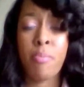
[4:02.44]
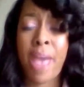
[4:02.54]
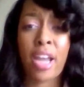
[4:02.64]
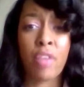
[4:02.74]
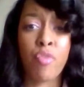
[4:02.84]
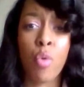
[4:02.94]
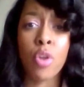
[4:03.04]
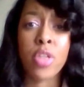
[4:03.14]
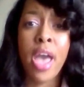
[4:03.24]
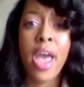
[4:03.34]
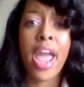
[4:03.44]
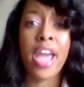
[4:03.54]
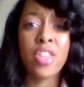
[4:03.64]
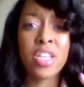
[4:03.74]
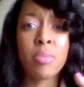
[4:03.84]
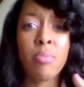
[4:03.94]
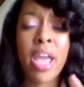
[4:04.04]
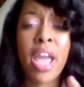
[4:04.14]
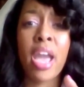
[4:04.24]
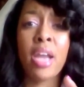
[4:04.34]
and back and forth. And this
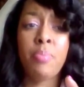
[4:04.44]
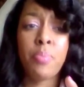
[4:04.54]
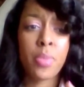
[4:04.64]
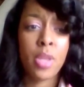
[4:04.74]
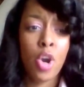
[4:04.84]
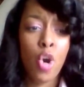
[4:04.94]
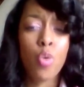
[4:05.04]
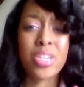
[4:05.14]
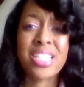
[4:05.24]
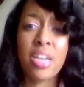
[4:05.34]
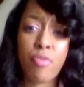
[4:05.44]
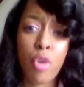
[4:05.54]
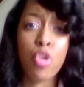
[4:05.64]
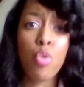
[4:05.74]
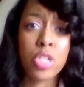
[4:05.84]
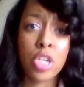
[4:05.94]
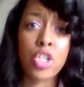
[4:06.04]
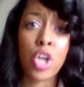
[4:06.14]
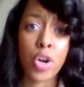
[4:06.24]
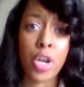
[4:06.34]
man who was sent forth, who was an
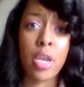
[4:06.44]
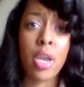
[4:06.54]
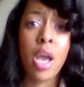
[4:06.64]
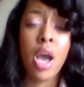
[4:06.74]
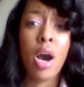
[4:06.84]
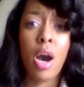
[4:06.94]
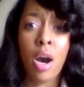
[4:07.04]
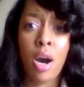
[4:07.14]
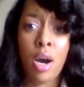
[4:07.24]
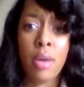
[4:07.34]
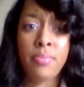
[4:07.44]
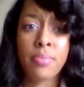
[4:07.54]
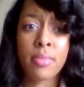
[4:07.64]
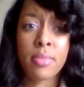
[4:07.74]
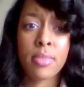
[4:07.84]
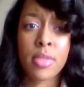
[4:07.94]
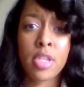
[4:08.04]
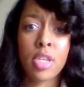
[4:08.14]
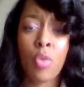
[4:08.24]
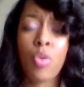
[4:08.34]
attorney, um,
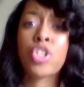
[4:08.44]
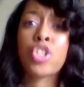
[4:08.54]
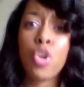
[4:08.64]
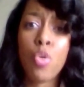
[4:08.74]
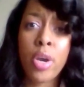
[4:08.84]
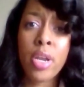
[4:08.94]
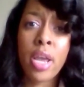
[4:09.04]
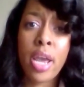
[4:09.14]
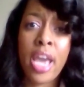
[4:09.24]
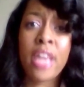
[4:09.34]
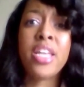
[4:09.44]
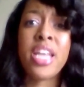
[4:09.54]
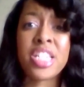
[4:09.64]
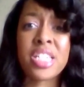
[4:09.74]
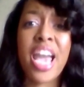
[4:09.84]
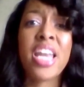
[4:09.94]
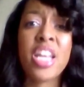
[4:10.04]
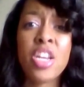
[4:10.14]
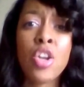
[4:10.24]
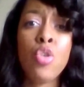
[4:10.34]
was suing. And then they
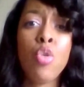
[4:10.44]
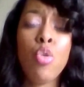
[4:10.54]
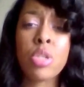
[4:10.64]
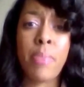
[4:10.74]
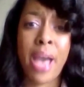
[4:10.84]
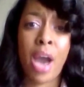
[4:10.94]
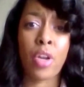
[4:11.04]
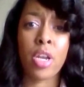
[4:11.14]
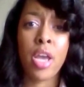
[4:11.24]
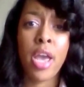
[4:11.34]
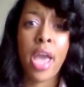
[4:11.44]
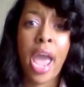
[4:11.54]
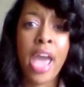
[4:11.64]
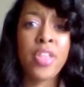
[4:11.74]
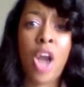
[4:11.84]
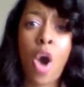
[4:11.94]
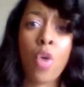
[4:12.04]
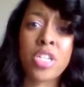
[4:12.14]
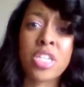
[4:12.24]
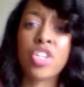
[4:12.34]
stayed in the news about it. And then all
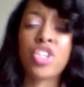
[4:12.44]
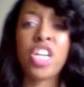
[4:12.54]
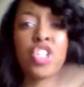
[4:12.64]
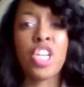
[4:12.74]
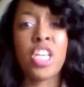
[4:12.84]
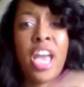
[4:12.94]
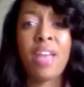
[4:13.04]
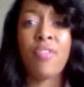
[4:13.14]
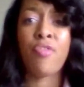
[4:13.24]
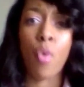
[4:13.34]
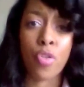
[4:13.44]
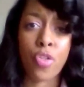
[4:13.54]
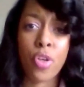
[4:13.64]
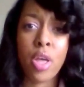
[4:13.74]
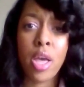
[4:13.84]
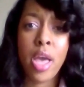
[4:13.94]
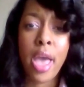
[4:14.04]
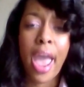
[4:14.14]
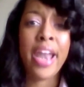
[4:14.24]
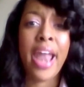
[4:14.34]
this contention came forth.
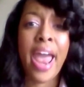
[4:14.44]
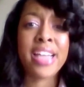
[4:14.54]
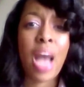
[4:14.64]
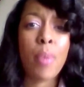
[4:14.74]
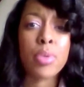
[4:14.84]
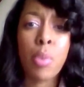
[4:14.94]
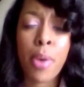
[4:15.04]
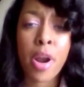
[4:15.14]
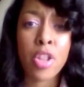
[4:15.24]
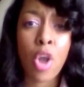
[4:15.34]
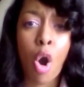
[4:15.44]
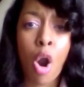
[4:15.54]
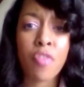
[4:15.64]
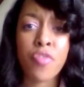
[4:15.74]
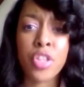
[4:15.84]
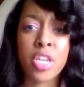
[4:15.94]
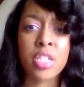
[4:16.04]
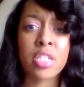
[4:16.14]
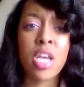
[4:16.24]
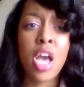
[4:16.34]
And as I was preparing the art for this,